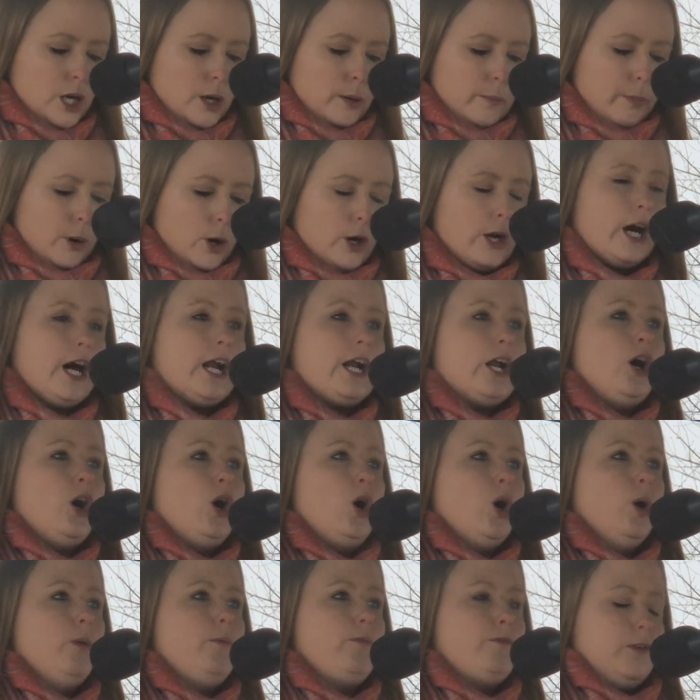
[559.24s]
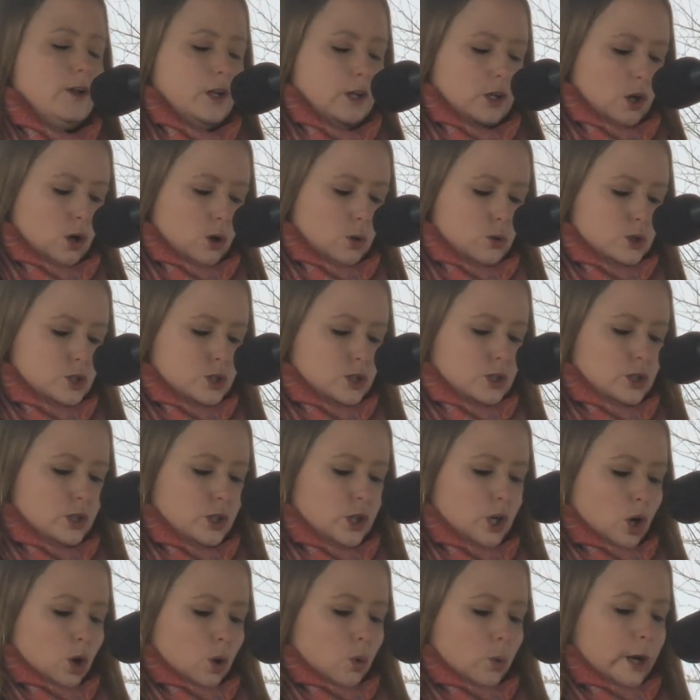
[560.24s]
But on a hopeful note,
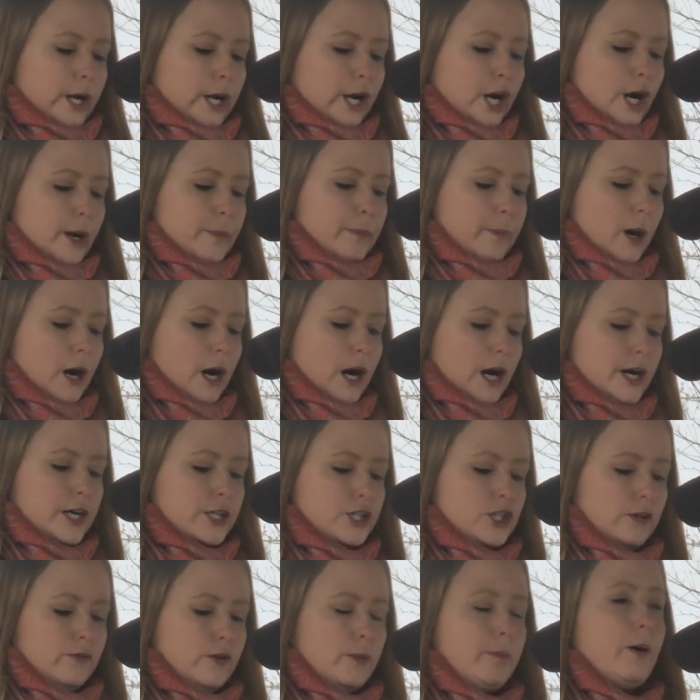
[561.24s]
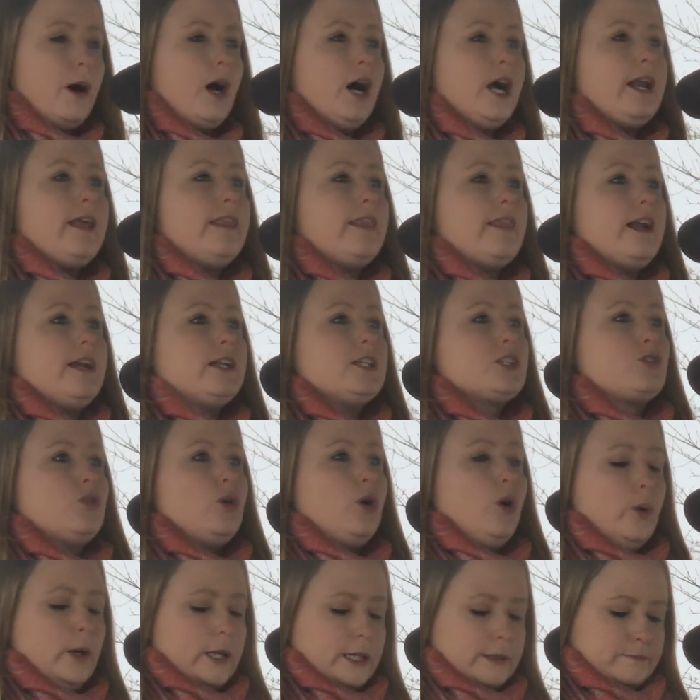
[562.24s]
we are part of a party that is
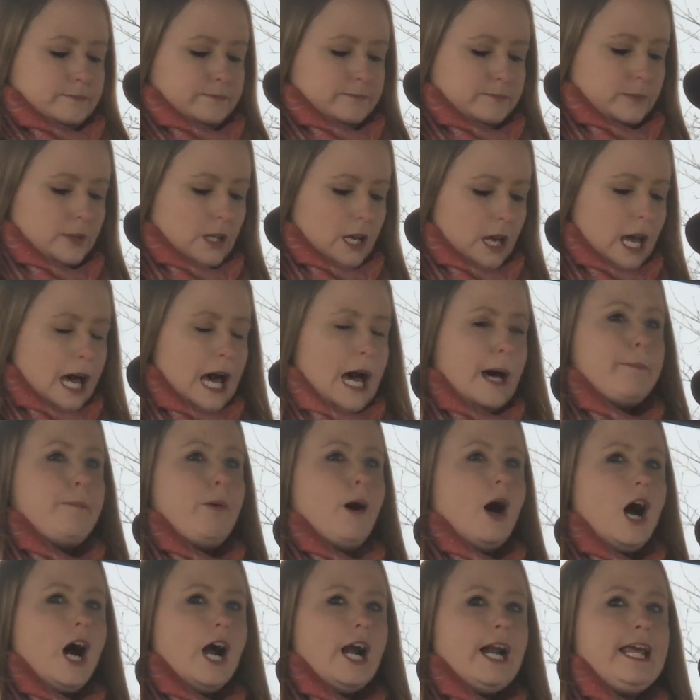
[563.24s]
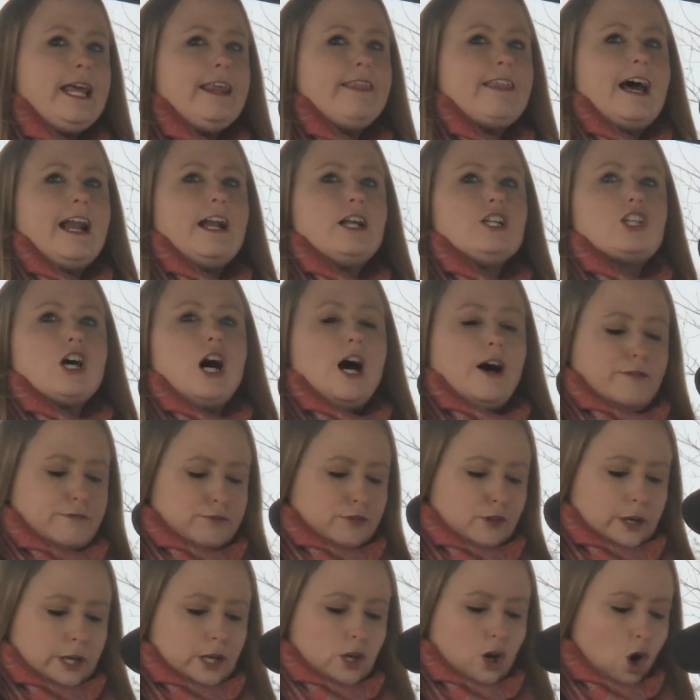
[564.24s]
growing, a party that is
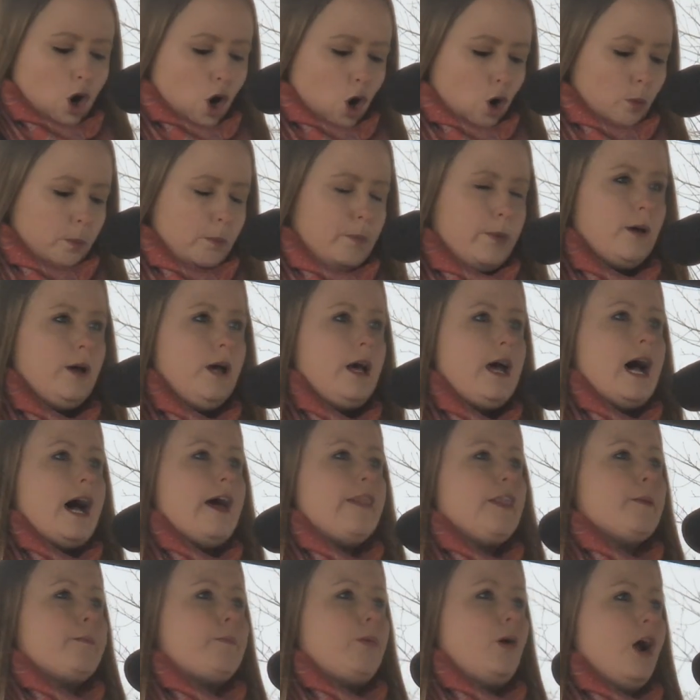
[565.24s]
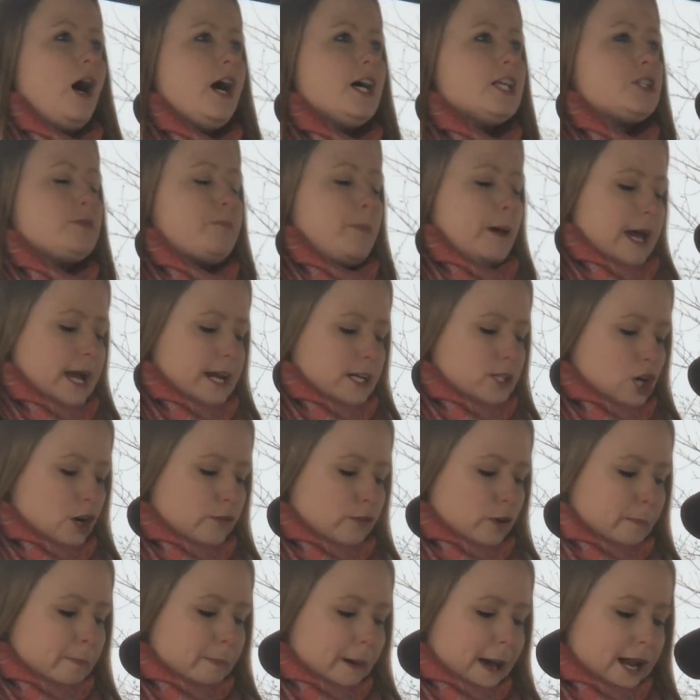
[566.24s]
offering hope and the prospect of
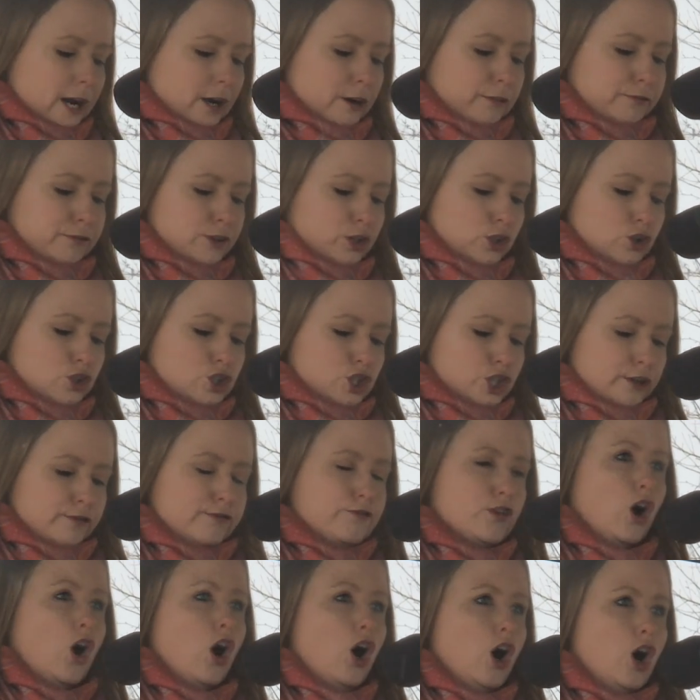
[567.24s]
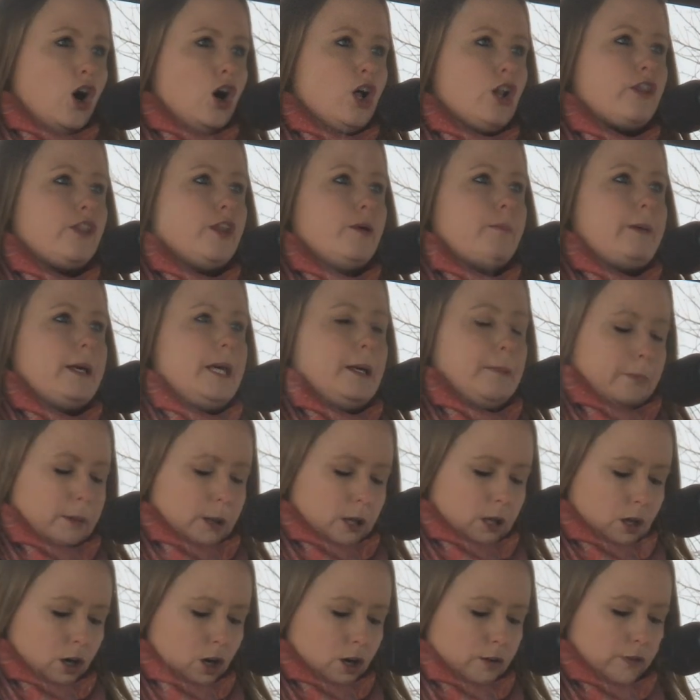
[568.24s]
a better future for all the
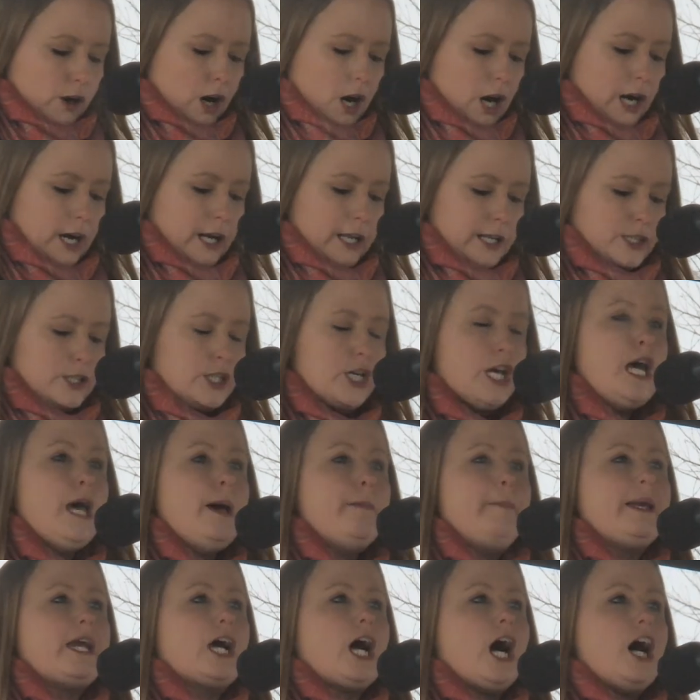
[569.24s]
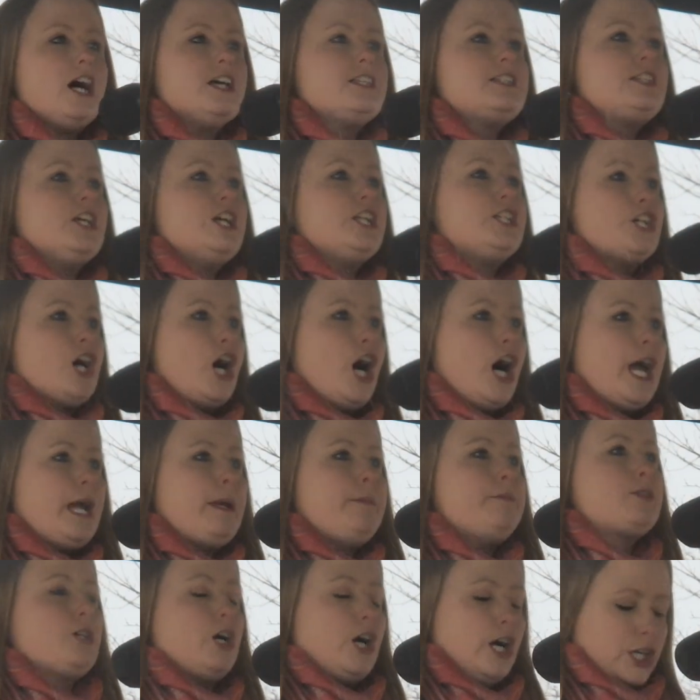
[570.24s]
people of Ireland because the
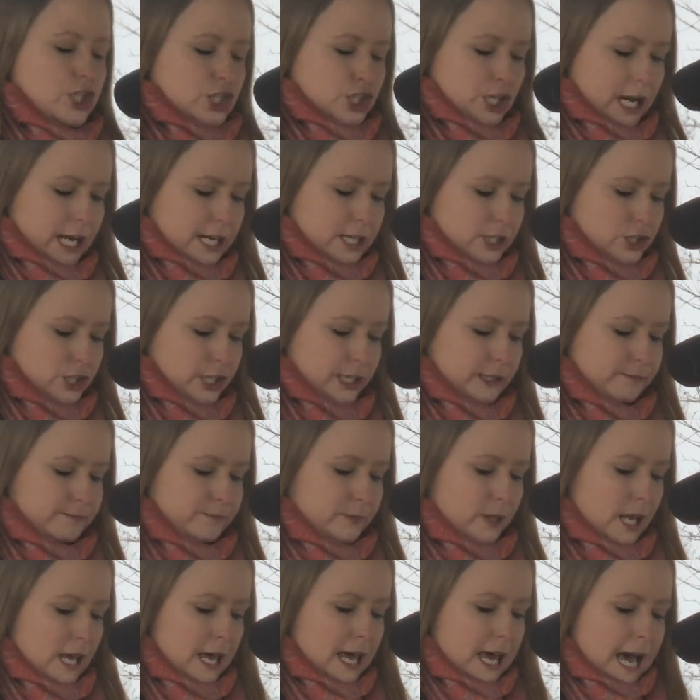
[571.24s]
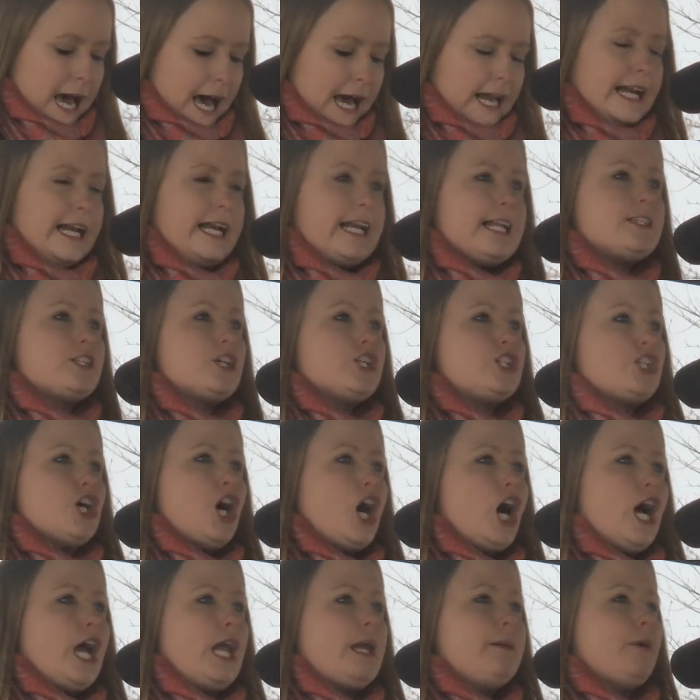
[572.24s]
times are changing and it is a
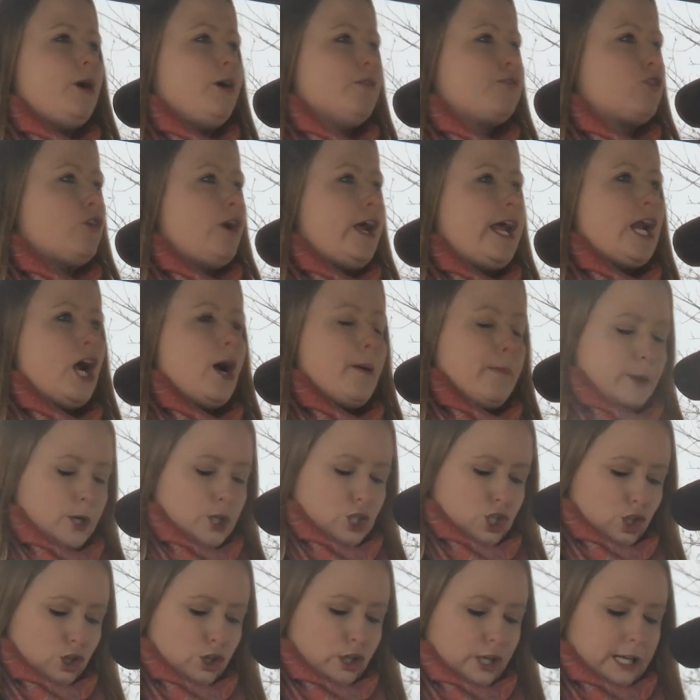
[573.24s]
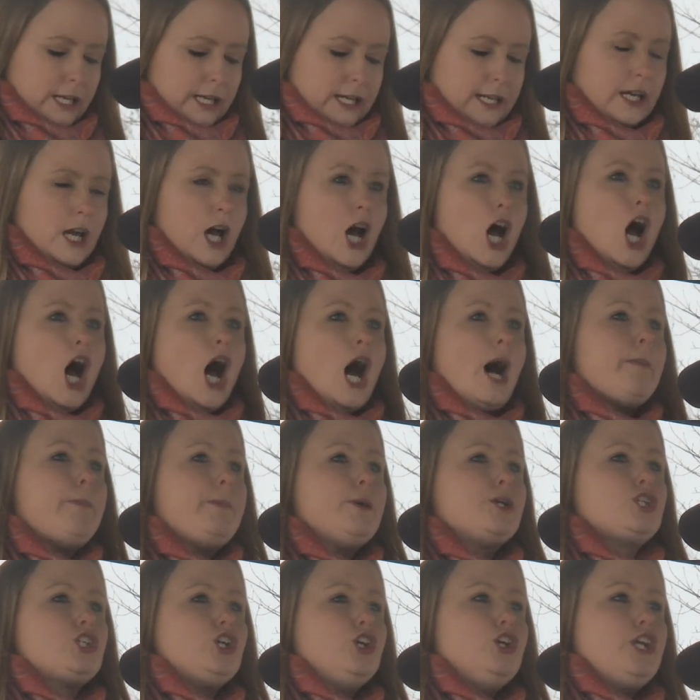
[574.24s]
time of great opportunity,
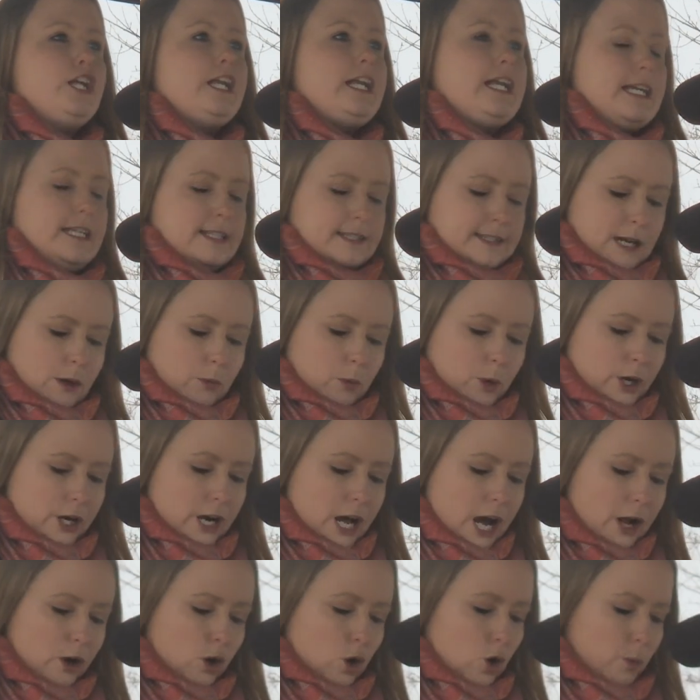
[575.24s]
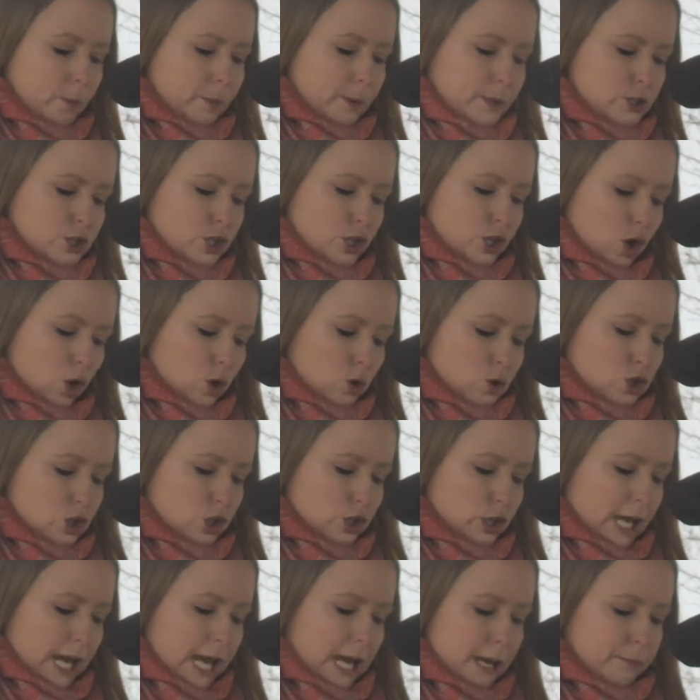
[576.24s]
opportunities that were not open to those who
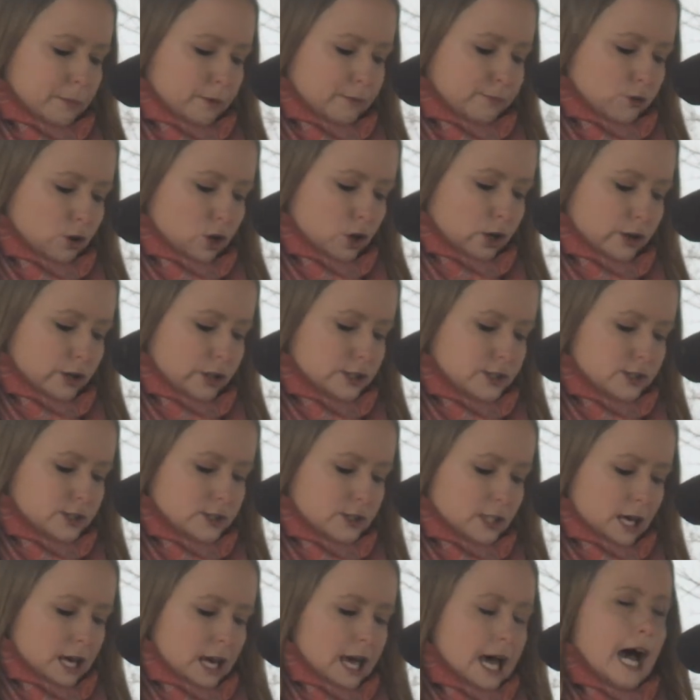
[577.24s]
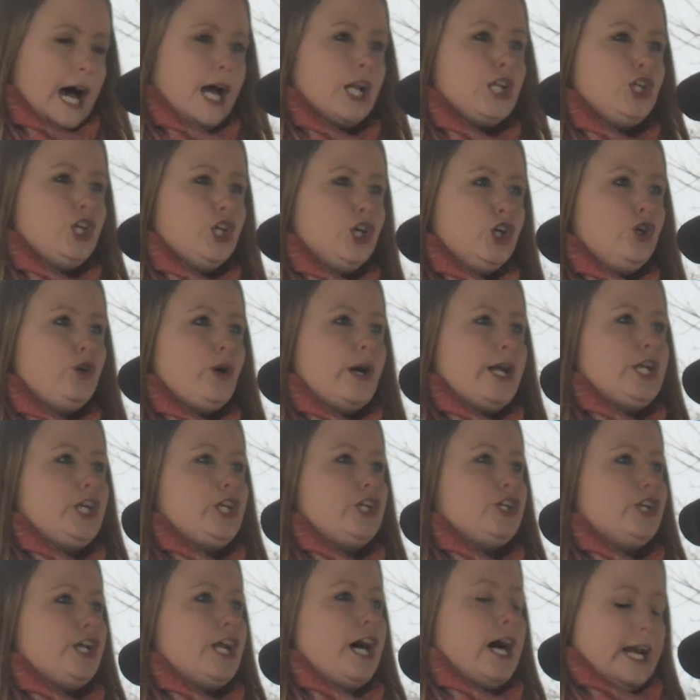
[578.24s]
came before us. A new and a
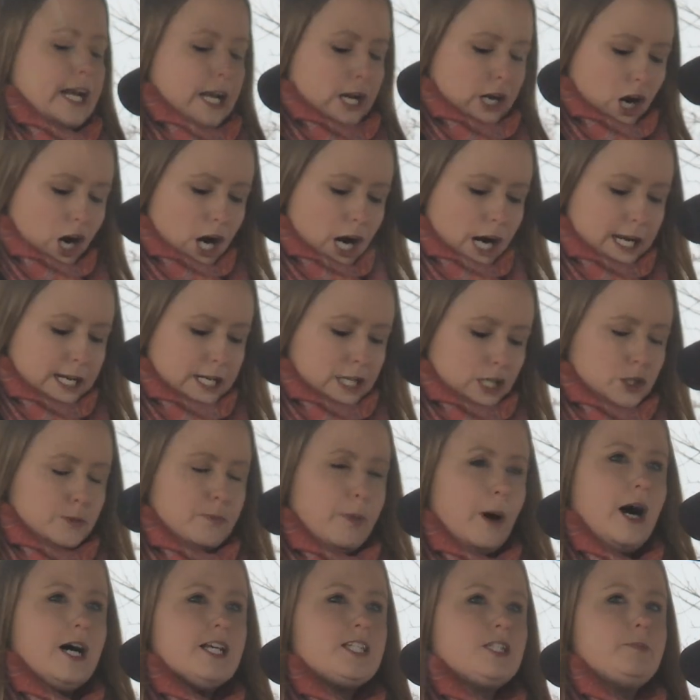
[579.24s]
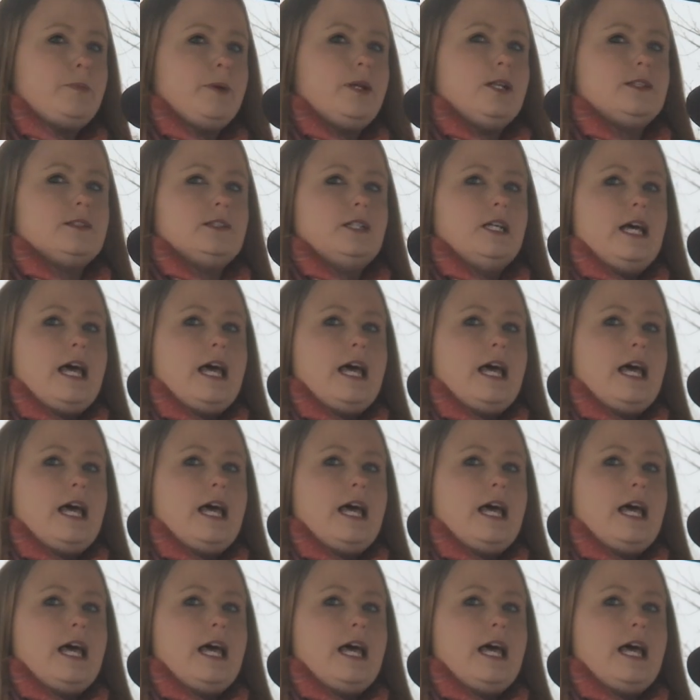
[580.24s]
united Ireland is possible,